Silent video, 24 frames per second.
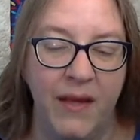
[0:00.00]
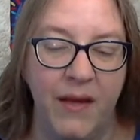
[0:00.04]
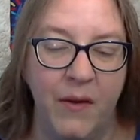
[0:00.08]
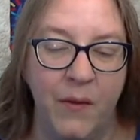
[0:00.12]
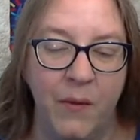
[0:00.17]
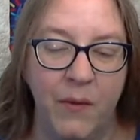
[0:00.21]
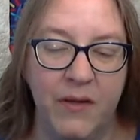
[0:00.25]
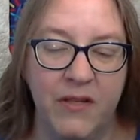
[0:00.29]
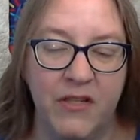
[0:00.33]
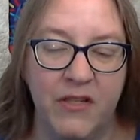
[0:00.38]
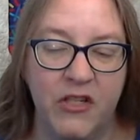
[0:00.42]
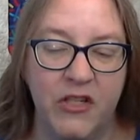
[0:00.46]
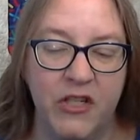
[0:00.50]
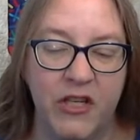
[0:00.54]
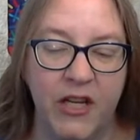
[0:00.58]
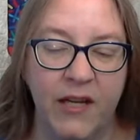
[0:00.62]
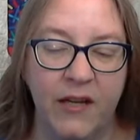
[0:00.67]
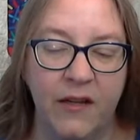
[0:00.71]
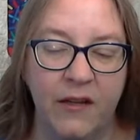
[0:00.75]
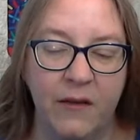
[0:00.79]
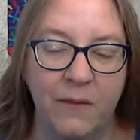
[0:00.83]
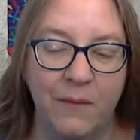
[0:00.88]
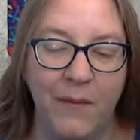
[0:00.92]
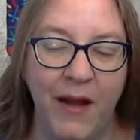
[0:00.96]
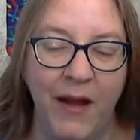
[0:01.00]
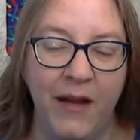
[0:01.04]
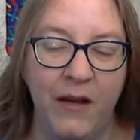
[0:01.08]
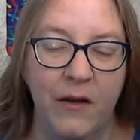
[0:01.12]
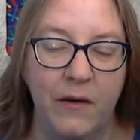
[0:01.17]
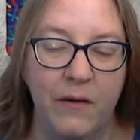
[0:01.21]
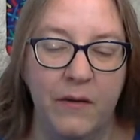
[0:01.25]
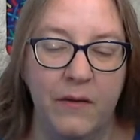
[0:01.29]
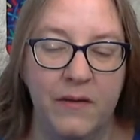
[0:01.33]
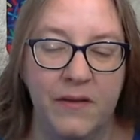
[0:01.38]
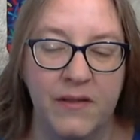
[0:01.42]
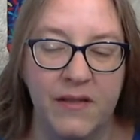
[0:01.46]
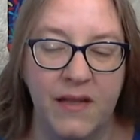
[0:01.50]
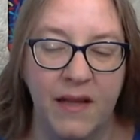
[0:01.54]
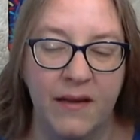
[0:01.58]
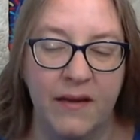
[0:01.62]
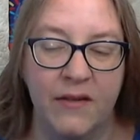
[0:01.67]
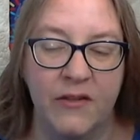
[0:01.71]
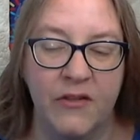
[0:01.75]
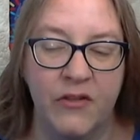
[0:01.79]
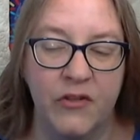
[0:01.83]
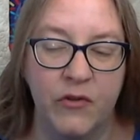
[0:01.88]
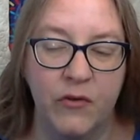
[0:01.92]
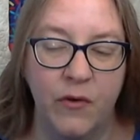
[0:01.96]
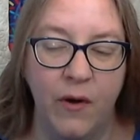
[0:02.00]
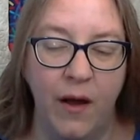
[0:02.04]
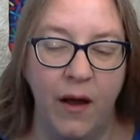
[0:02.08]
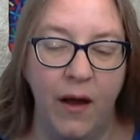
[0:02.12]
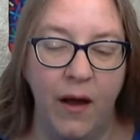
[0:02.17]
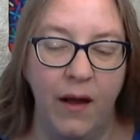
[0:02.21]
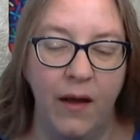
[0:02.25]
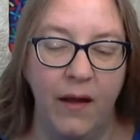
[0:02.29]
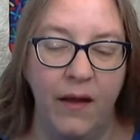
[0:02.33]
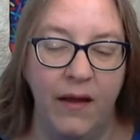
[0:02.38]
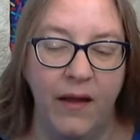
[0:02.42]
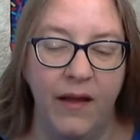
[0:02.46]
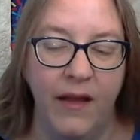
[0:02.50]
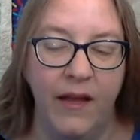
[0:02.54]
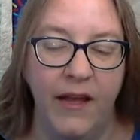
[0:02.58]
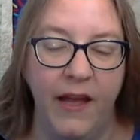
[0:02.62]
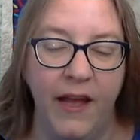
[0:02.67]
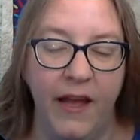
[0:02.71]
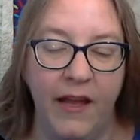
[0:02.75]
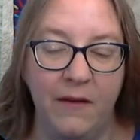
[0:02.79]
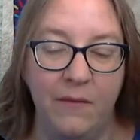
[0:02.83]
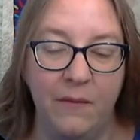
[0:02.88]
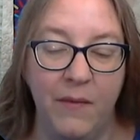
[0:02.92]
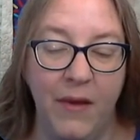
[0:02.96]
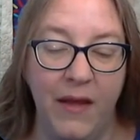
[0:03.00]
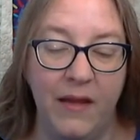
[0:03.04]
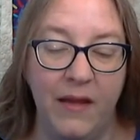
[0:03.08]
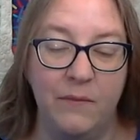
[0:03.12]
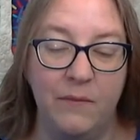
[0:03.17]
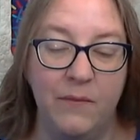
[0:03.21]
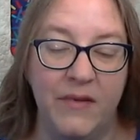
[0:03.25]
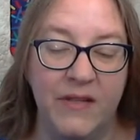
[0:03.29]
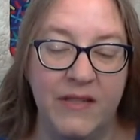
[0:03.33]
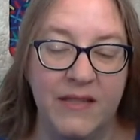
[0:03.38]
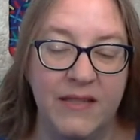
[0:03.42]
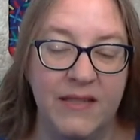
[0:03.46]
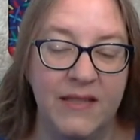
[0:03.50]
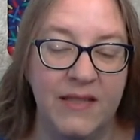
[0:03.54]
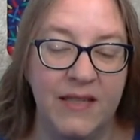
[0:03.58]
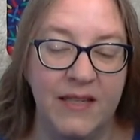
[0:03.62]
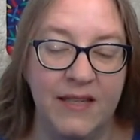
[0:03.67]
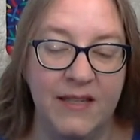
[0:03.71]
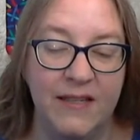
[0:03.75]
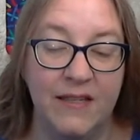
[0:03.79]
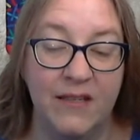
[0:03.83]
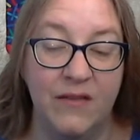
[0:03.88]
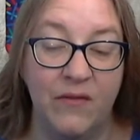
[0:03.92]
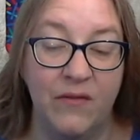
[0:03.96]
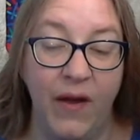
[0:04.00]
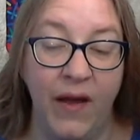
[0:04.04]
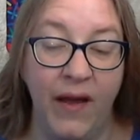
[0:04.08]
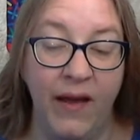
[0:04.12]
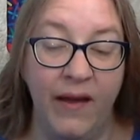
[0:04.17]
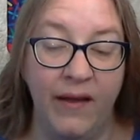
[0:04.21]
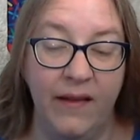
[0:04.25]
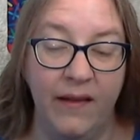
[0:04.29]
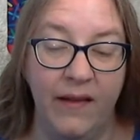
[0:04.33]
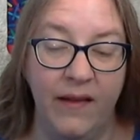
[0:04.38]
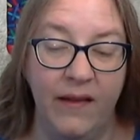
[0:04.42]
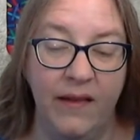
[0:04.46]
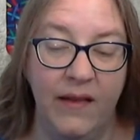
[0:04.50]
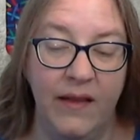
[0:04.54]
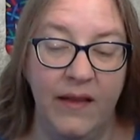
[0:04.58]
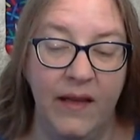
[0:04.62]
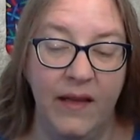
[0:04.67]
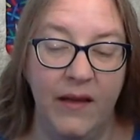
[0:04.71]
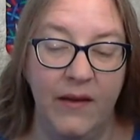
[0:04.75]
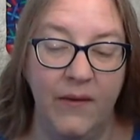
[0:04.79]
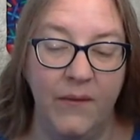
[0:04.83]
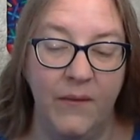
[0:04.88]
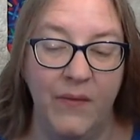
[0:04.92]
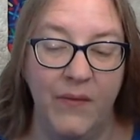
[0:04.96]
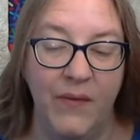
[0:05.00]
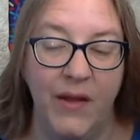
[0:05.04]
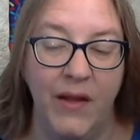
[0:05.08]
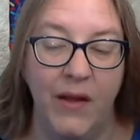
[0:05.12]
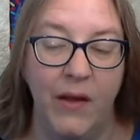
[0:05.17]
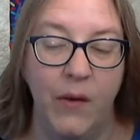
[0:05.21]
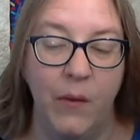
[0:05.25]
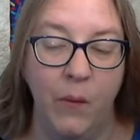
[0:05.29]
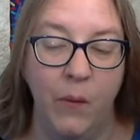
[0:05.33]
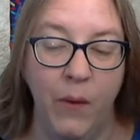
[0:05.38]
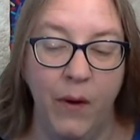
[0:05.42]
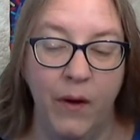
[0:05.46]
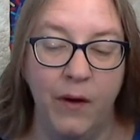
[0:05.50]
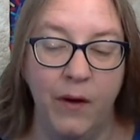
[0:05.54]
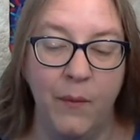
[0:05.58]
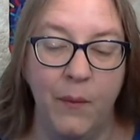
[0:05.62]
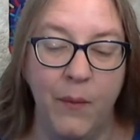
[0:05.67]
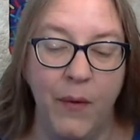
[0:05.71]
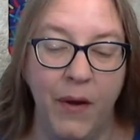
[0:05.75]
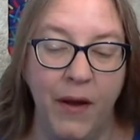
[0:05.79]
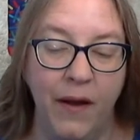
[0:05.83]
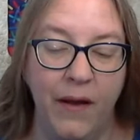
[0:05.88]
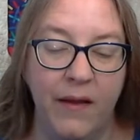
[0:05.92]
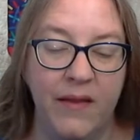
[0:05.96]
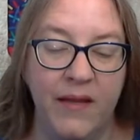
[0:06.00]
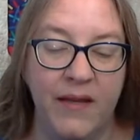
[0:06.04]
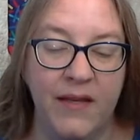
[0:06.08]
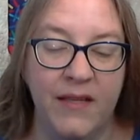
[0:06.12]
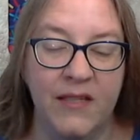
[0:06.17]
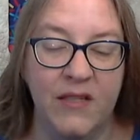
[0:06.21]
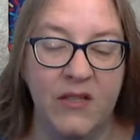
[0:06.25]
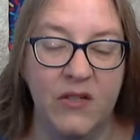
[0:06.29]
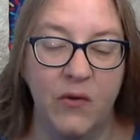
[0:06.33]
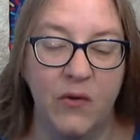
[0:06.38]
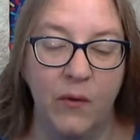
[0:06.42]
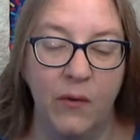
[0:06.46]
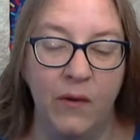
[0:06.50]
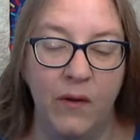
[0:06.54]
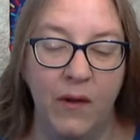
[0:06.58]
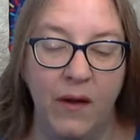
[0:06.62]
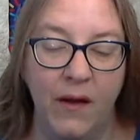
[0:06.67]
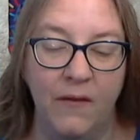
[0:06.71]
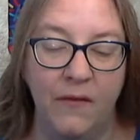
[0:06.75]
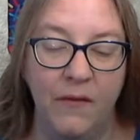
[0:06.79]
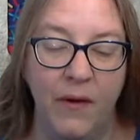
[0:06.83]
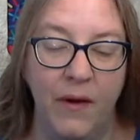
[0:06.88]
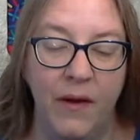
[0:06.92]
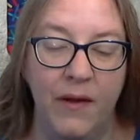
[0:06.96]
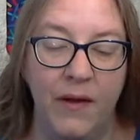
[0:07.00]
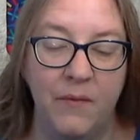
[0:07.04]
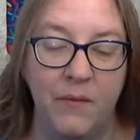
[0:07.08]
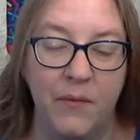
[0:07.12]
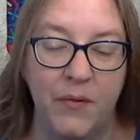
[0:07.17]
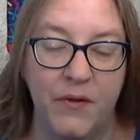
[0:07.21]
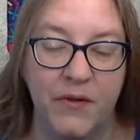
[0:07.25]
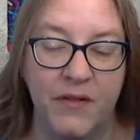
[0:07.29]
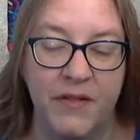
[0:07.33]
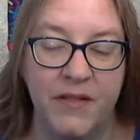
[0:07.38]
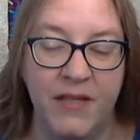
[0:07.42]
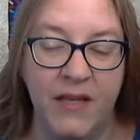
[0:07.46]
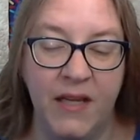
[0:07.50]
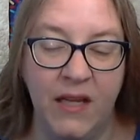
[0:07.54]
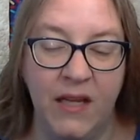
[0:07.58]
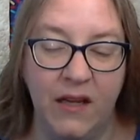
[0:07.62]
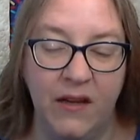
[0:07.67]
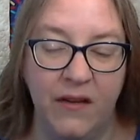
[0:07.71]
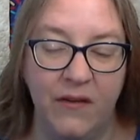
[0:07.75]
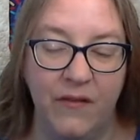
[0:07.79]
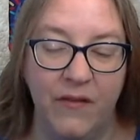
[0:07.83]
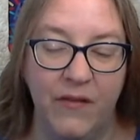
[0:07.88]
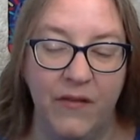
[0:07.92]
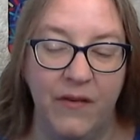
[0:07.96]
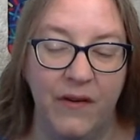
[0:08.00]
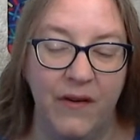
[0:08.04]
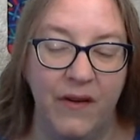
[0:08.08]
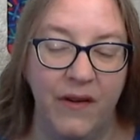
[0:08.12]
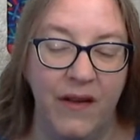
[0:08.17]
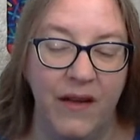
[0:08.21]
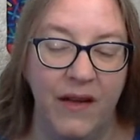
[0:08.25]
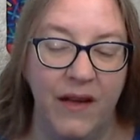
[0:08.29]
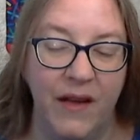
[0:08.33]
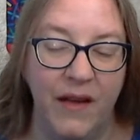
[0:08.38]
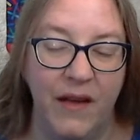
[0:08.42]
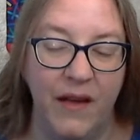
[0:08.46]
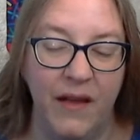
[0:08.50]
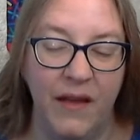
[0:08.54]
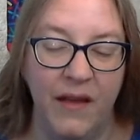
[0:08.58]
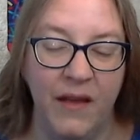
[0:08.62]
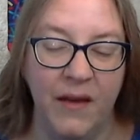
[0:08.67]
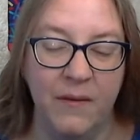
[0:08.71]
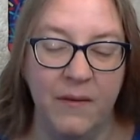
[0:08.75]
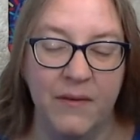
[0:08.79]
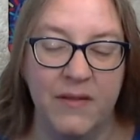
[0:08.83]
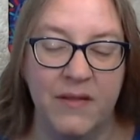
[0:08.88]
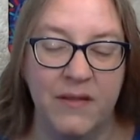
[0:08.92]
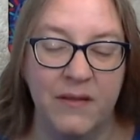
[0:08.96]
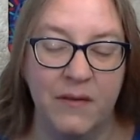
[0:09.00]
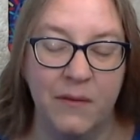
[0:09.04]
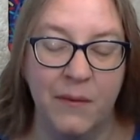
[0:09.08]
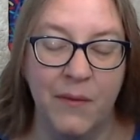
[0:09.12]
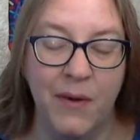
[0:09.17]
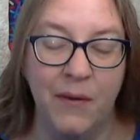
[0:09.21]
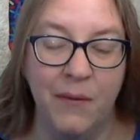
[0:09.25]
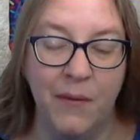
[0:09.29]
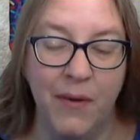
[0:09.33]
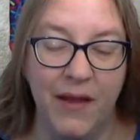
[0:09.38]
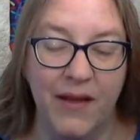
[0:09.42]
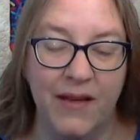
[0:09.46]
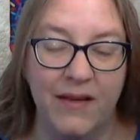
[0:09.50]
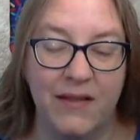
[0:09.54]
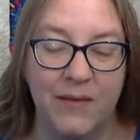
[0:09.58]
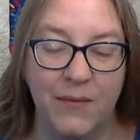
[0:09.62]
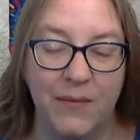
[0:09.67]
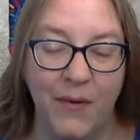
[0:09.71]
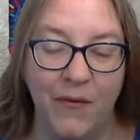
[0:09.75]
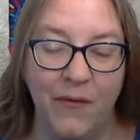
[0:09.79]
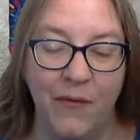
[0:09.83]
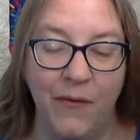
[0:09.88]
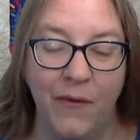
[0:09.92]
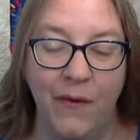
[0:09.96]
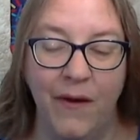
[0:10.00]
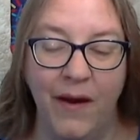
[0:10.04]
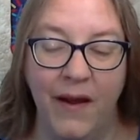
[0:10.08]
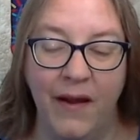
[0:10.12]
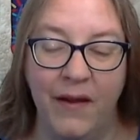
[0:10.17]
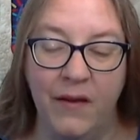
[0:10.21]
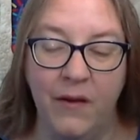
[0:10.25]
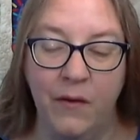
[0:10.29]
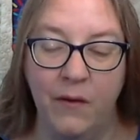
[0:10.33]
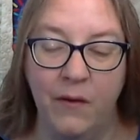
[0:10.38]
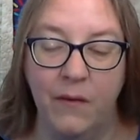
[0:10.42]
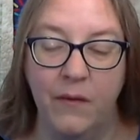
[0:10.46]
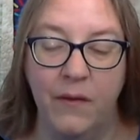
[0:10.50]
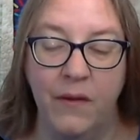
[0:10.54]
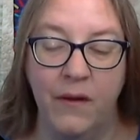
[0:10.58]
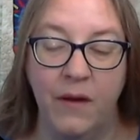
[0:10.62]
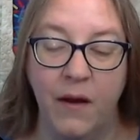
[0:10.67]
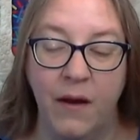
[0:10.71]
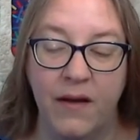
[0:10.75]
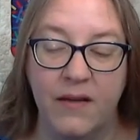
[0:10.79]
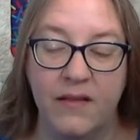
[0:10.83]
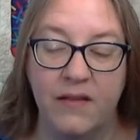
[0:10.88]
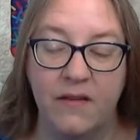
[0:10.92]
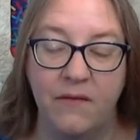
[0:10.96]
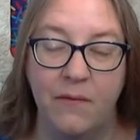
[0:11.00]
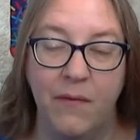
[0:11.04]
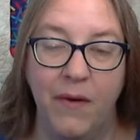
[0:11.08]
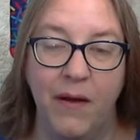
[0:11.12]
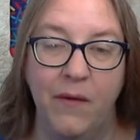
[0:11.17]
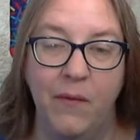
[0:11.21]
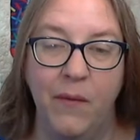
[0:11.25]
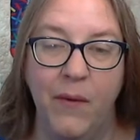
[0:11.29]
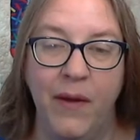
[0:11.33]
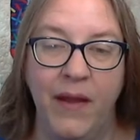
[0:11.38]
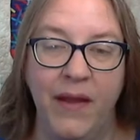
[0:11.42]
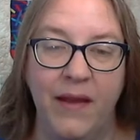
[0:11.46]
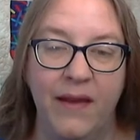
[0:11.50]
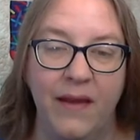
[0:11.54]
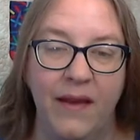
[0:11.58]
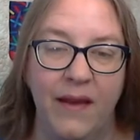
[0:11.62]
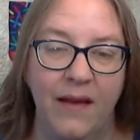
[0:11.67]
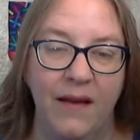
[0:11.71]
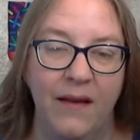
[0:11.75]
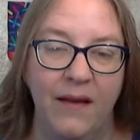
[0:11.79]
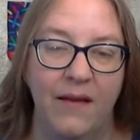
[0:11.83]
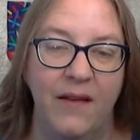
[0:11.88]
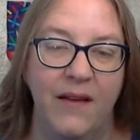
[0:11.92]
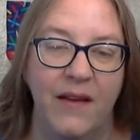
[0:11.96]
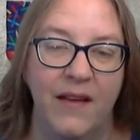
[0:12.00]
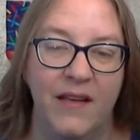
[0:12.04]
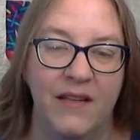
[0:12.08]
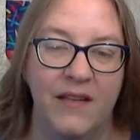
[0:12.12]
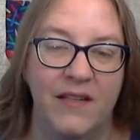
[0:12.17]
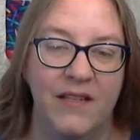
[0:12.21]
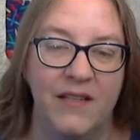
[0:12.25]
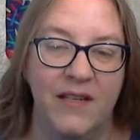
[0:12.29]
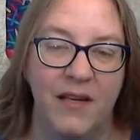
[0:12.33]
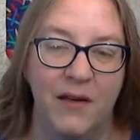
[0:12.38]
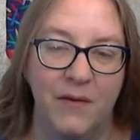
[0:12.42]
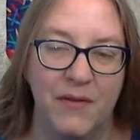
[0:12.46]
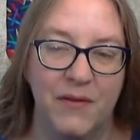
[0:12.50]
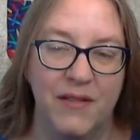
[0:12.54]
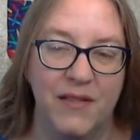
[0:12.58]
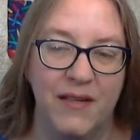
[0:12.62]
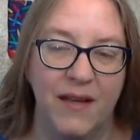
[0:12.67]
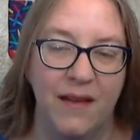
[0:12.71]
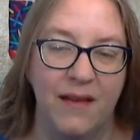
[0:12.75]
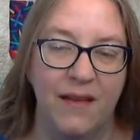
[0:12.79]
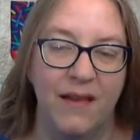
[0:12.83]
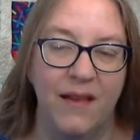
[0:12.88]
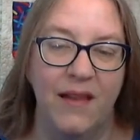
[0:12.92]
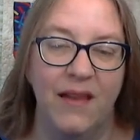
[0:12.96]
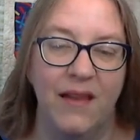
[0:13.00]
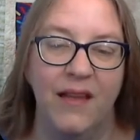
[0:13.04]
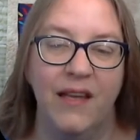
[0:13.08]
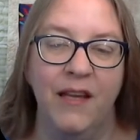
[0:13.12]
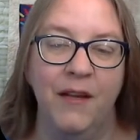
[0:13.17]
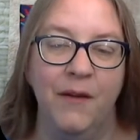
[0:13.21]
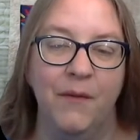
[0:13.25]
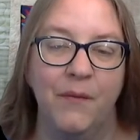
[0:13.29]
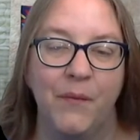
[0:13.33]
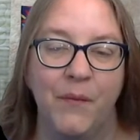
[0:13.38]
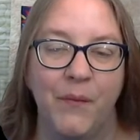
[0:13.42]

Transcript: which tickled my nose like a straw and made me sneeze violently. Whereupon they stole off unperceived. It was three weeks before I knew the cause of my waking, so suddenly.